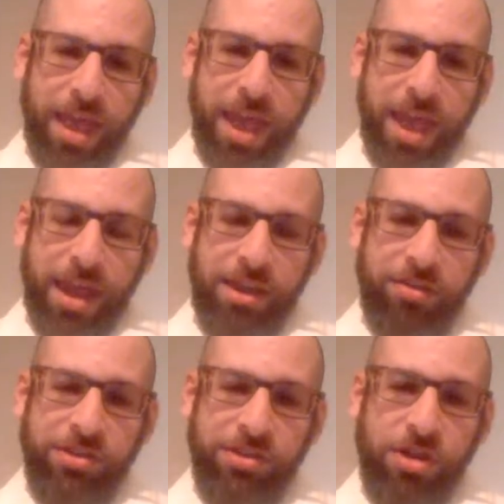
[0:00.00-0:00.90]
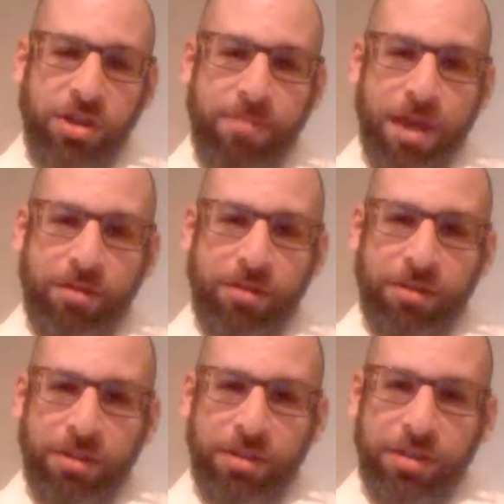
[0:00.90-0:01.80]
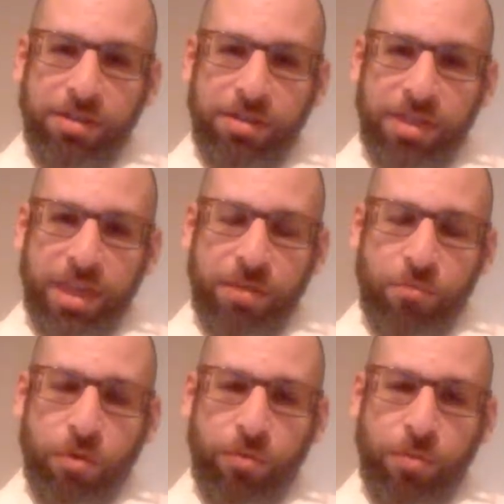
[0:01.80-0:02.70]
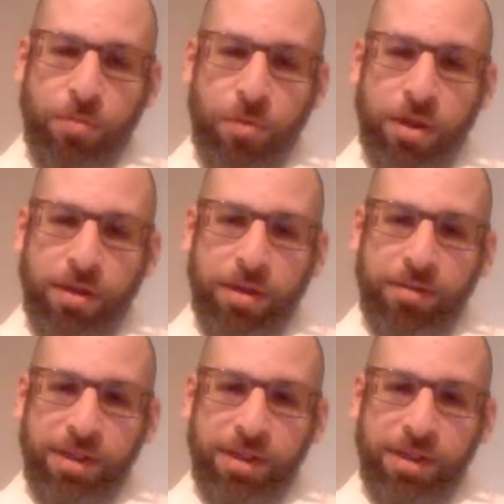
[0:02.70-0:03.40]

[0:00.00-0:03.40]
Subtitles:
And you can talk about the War Report